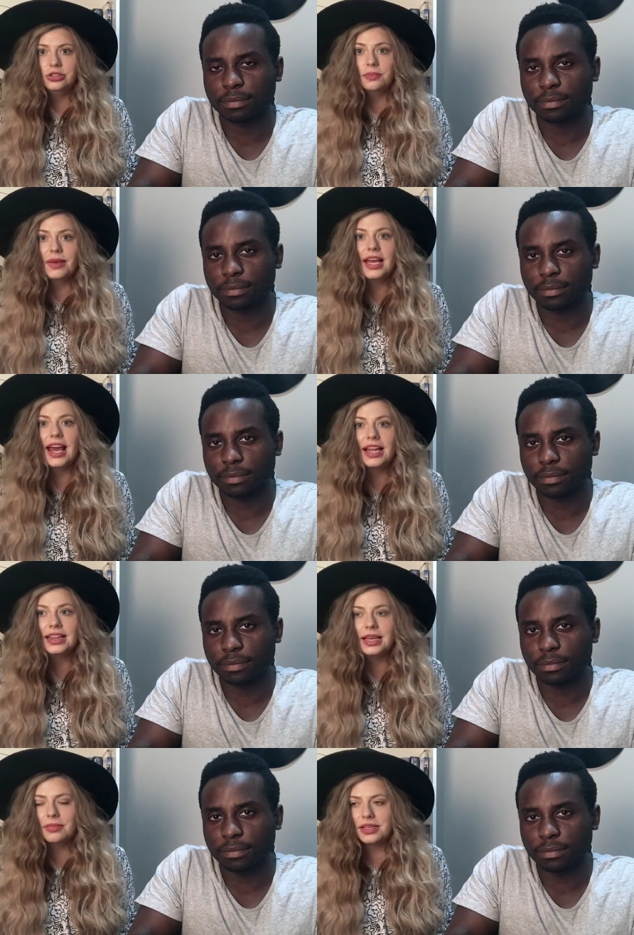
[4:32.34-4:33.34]
Speaker 1: should be
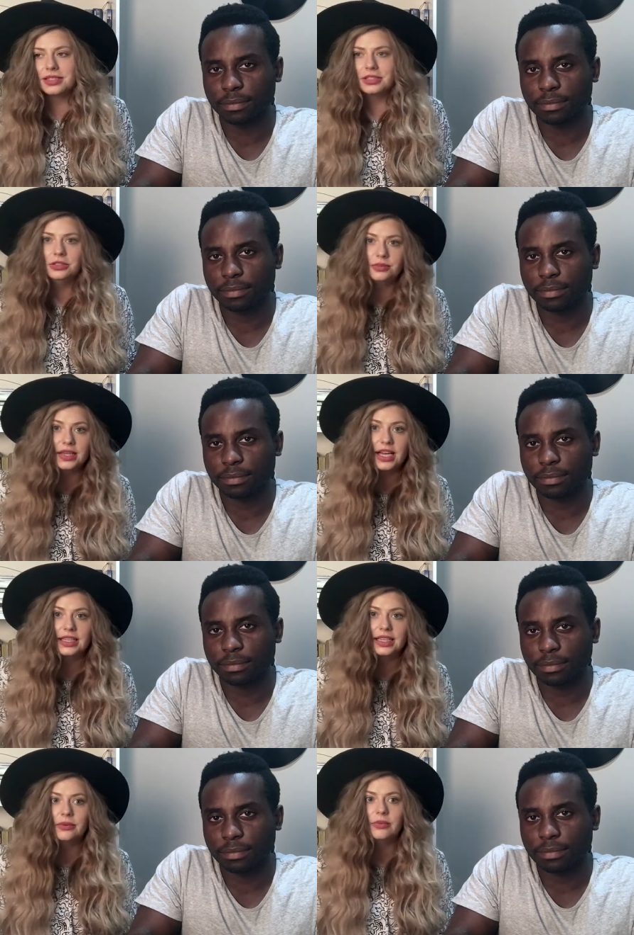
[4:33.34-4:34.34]
out there because it should be
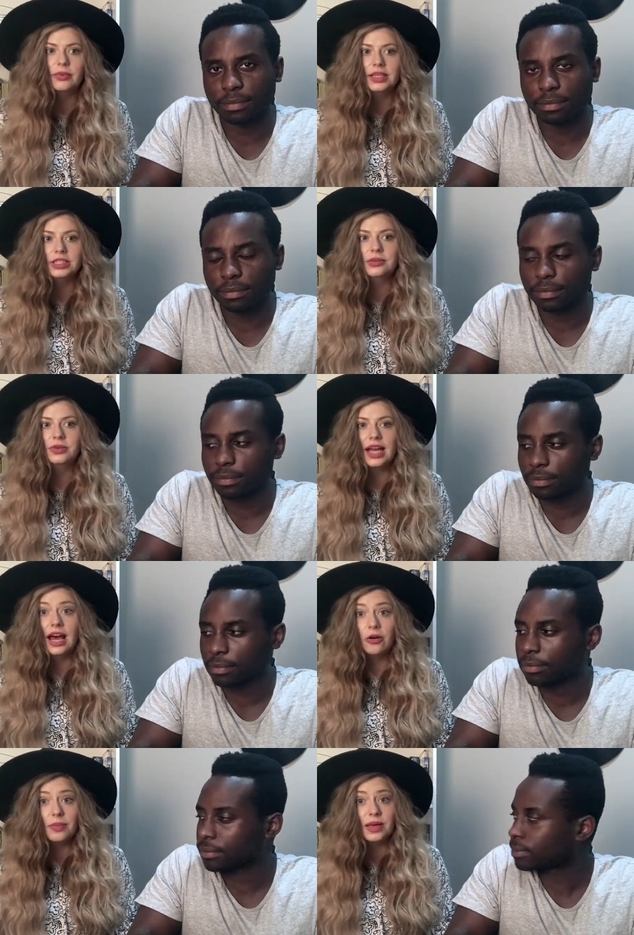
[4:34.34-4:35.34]
out there. We just want
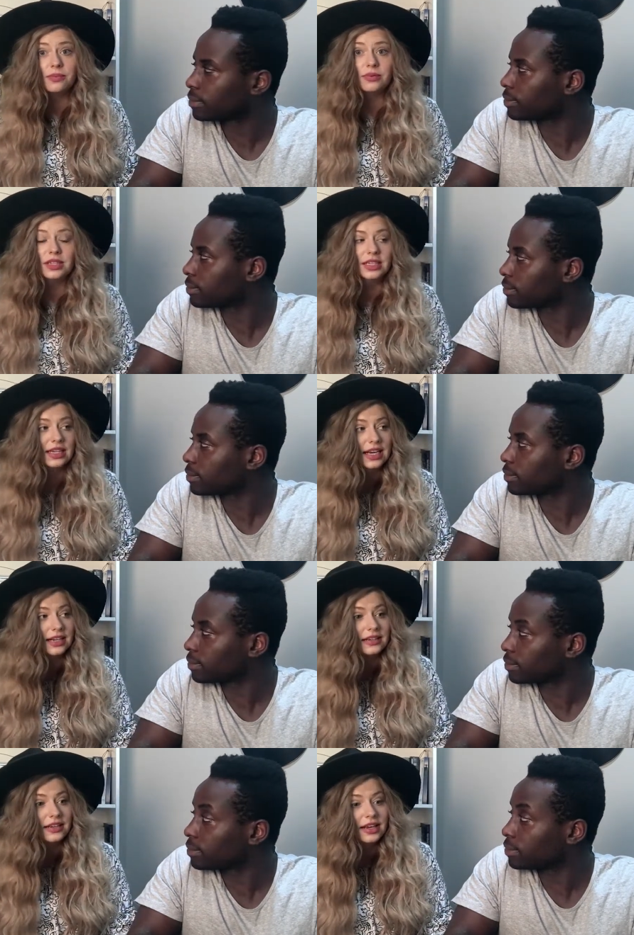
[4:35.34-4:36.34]
to help people that
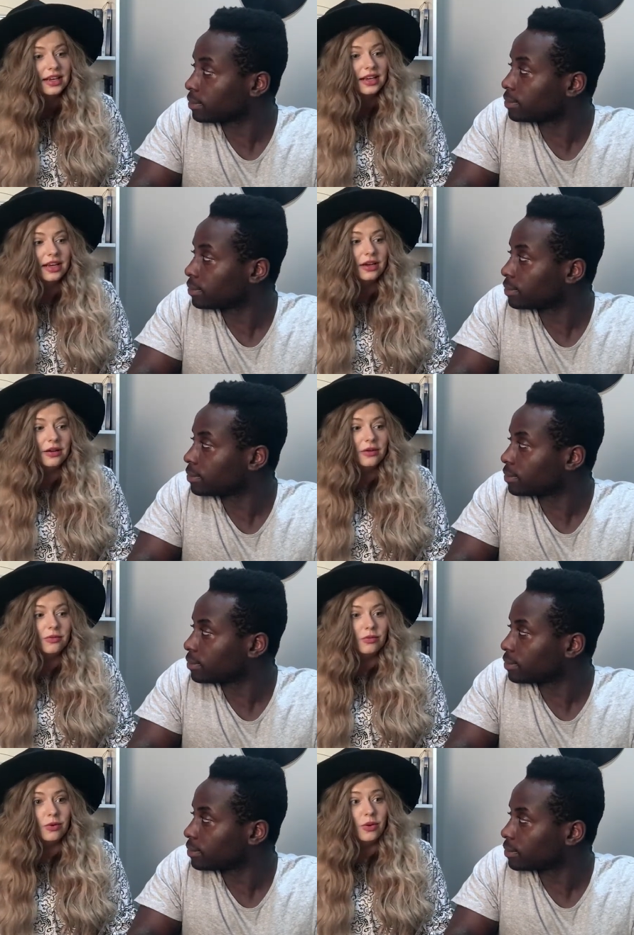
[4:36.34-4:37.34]
needed
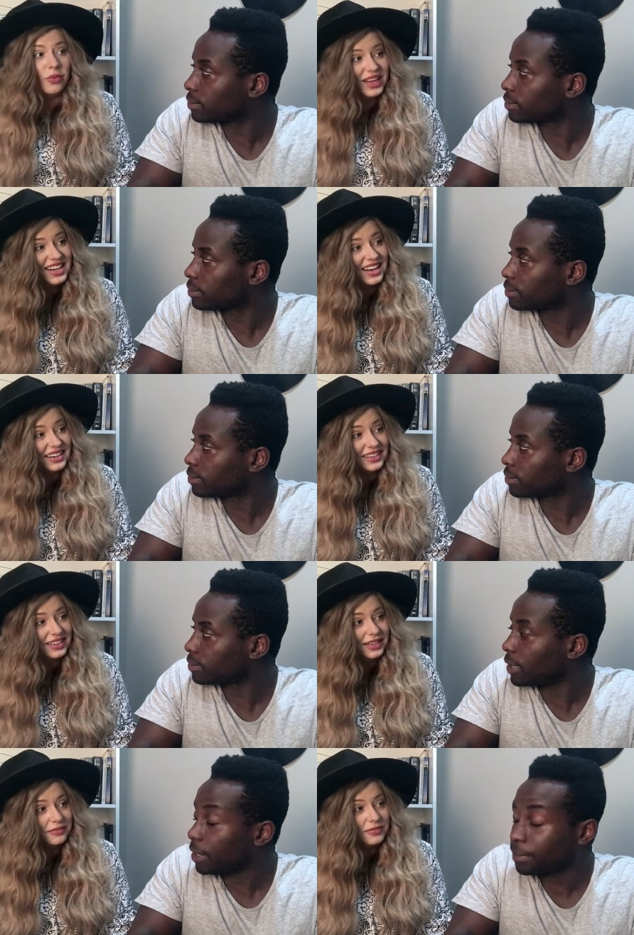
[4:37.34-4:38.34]
what we needed.
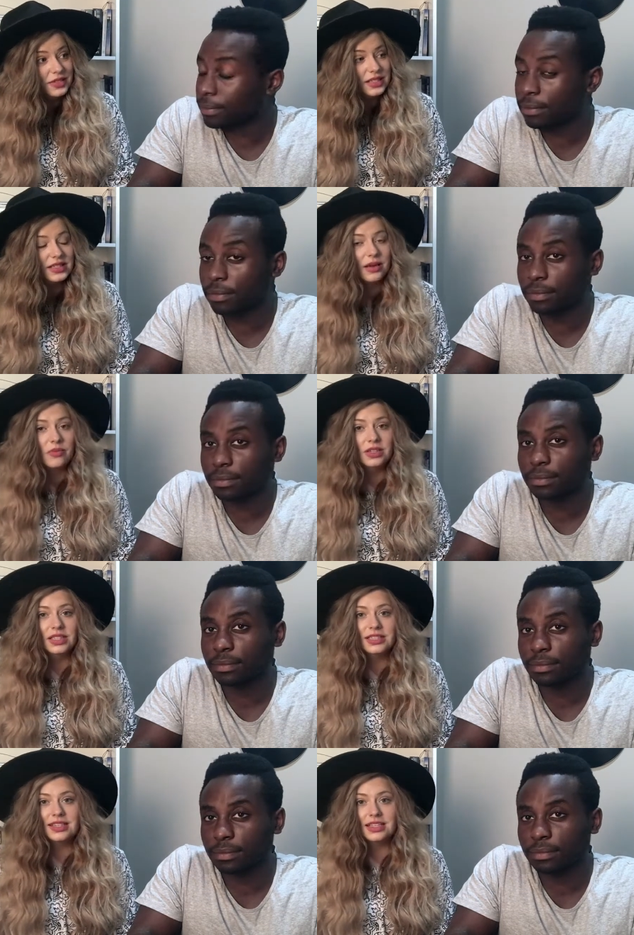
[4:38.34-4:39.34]
Yeah. Just
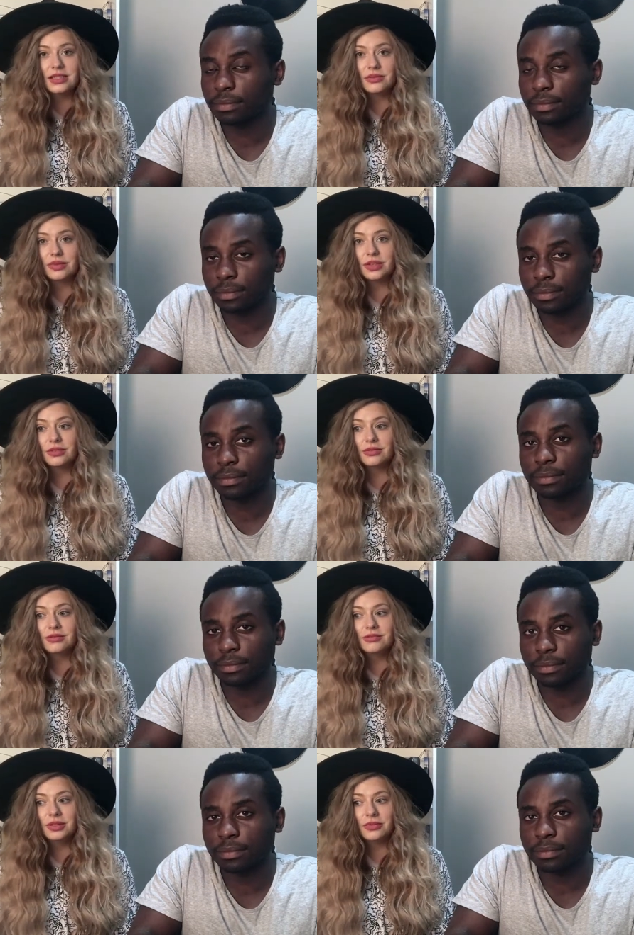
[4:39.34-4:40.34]
someone that says the real
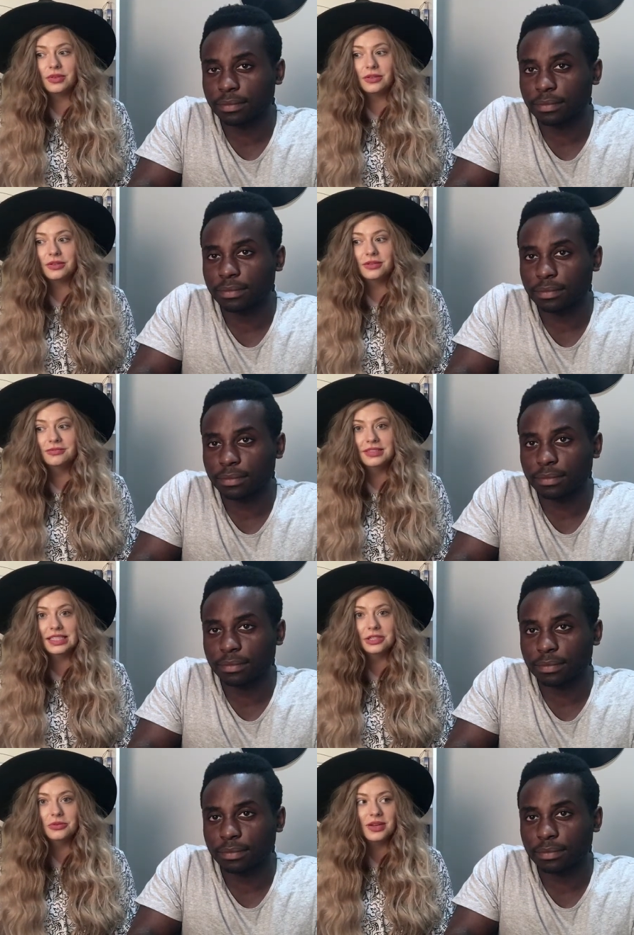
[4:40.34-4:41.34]
the real
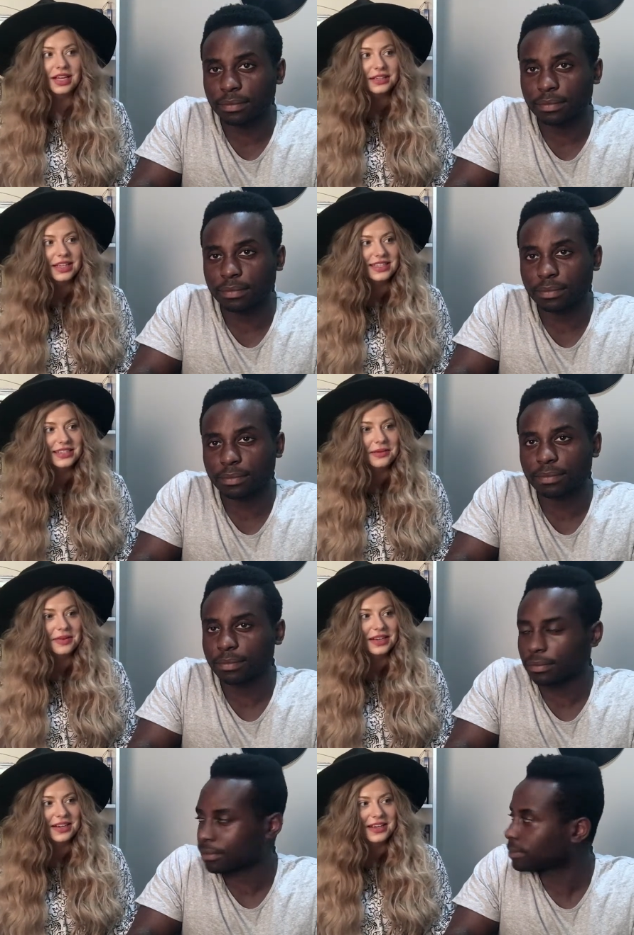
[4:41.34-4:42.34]
deal and gets a
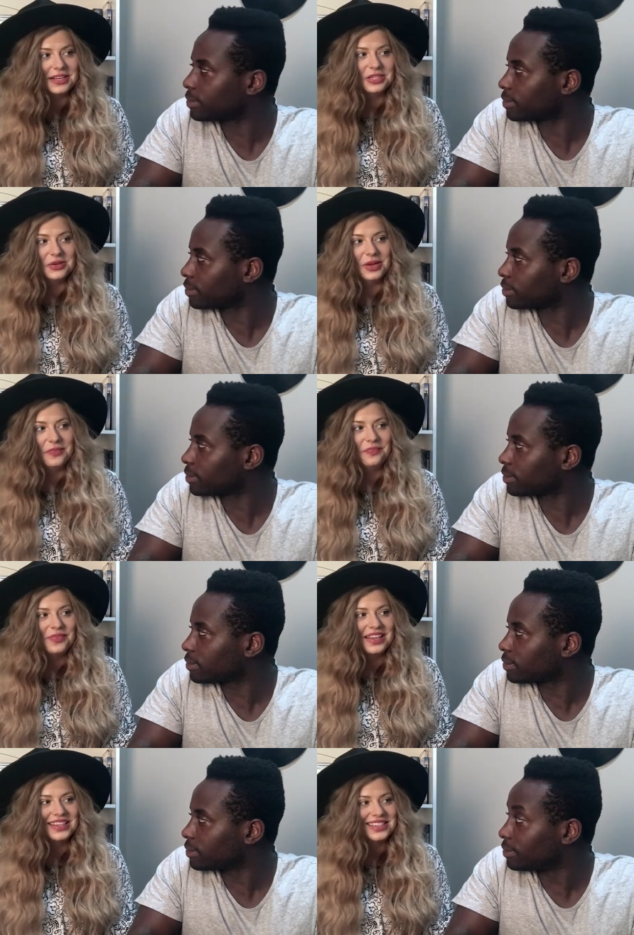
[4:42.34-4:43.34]
bit into it.
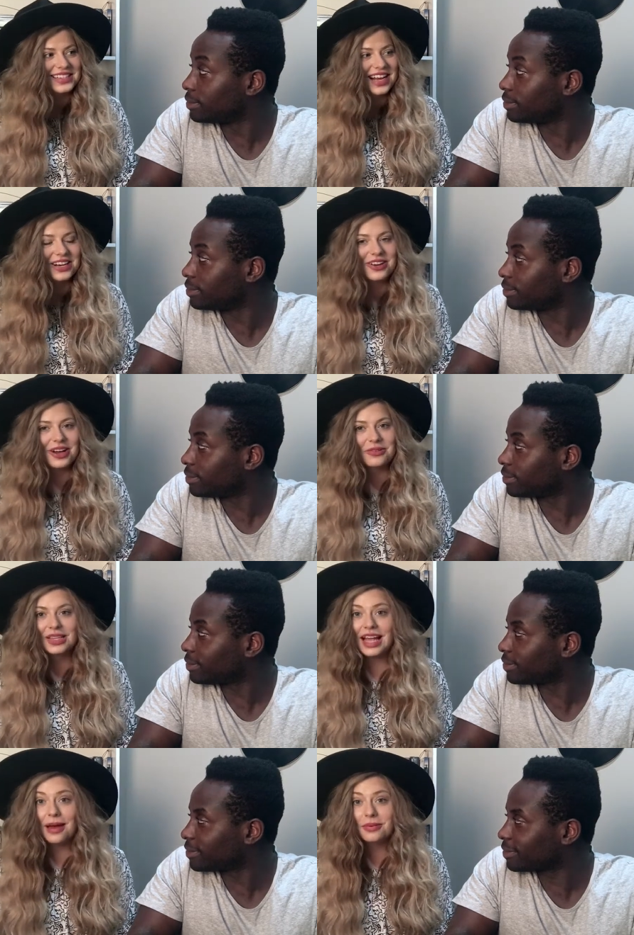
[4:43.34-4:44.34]
Because Dan mm. and I mm. are
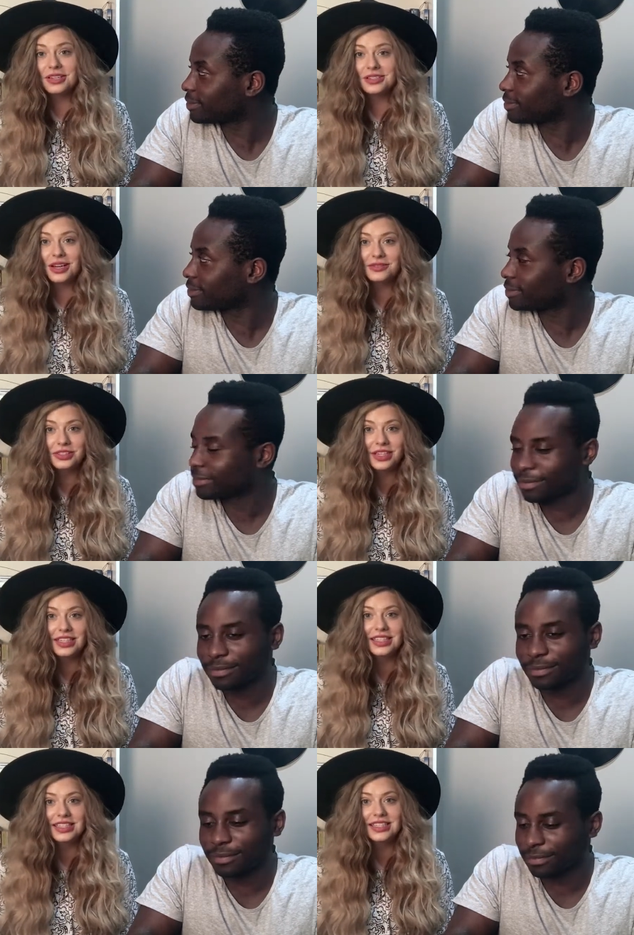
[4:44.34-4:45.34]
really happy to dive
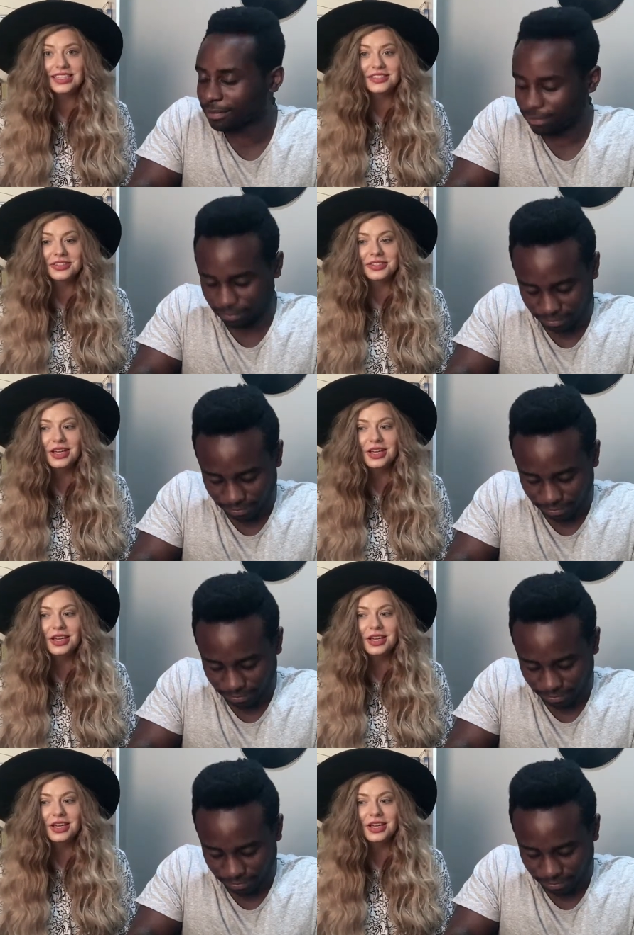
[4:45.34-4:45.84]
straight in and to